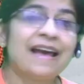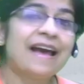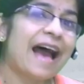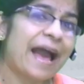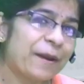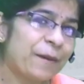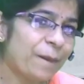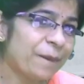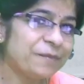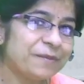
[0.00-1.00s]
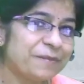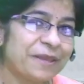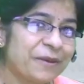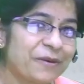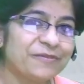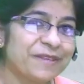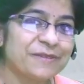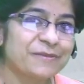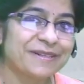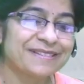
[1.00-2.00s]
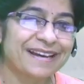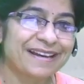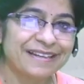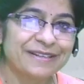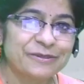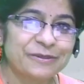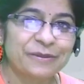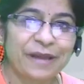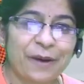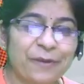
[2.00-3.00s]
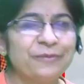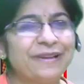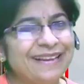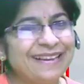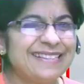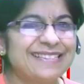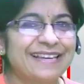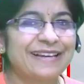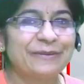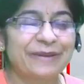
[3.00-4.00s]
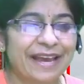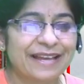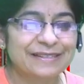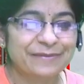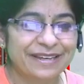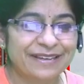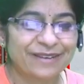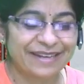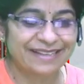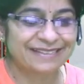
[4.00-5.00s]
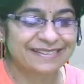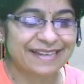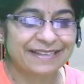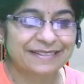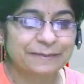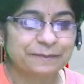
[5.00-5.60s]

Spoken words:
I hope the meaning of these words are clear to you now. Let's take a look at one exercise.